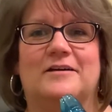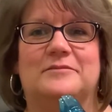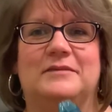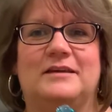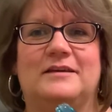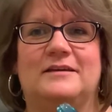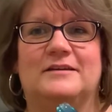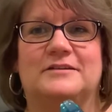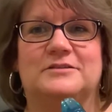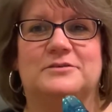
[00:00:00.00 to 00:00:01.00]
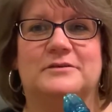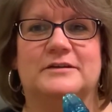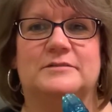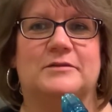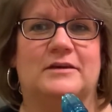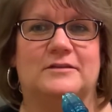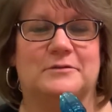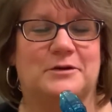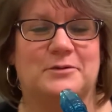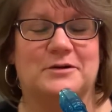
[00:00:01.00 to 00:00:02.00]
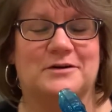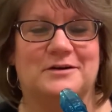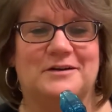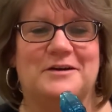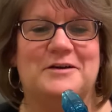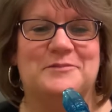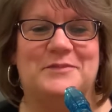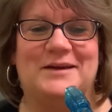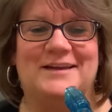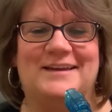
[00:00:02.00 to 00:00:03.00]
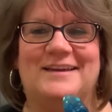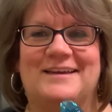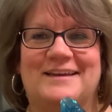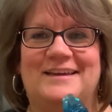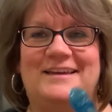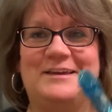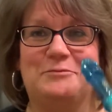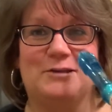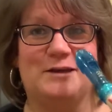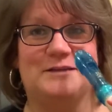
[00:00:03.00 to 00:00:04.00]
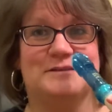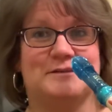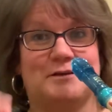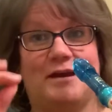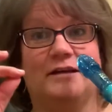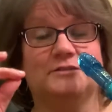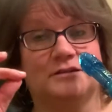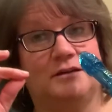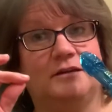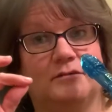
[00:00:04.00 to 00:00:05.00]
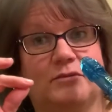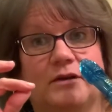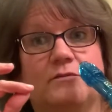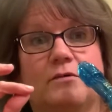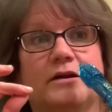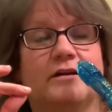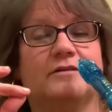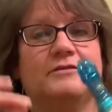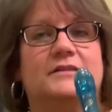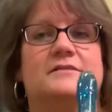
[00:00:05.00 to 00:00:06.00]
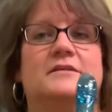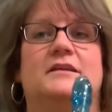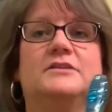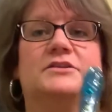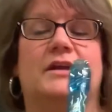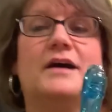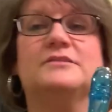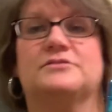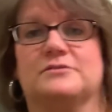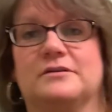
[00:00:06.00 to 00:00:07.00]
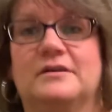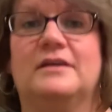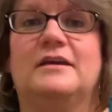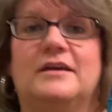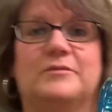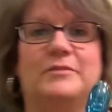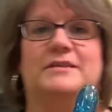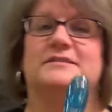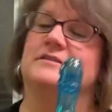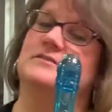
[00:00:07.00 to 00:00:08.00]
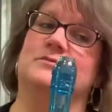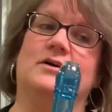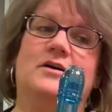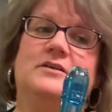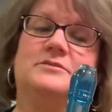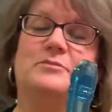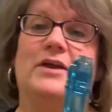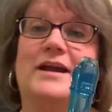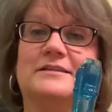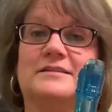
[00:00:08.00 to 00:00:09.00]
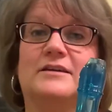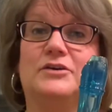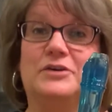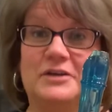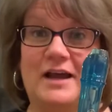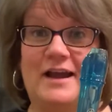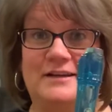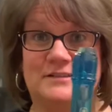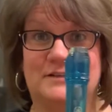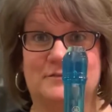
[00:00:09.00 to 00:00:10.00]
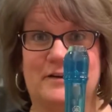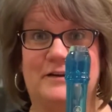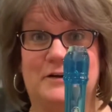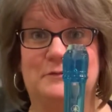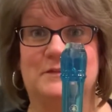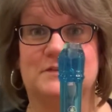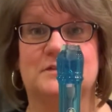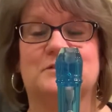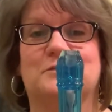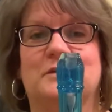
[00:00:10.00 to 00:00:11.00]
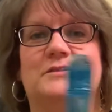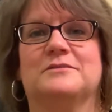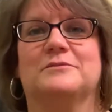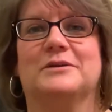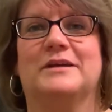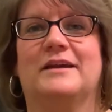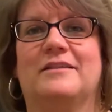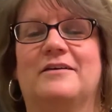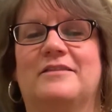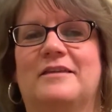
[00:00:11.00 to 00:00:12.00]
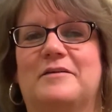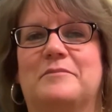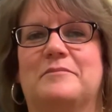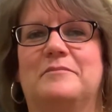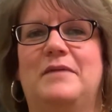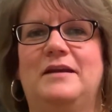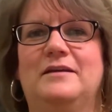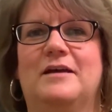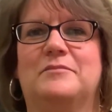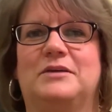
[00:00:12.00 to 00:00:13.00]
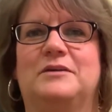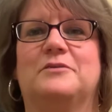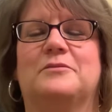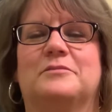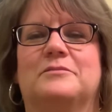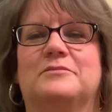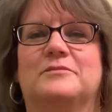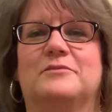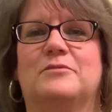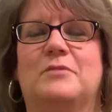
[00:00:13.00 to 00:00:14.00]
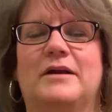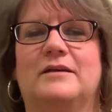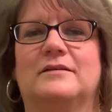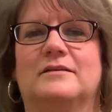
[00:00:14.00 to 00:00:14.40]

He enjoys playing the recorder, but he can play one out of each nostril. But since we're all practicing good hygiene right now with the situation we're in, I thought that might not be quite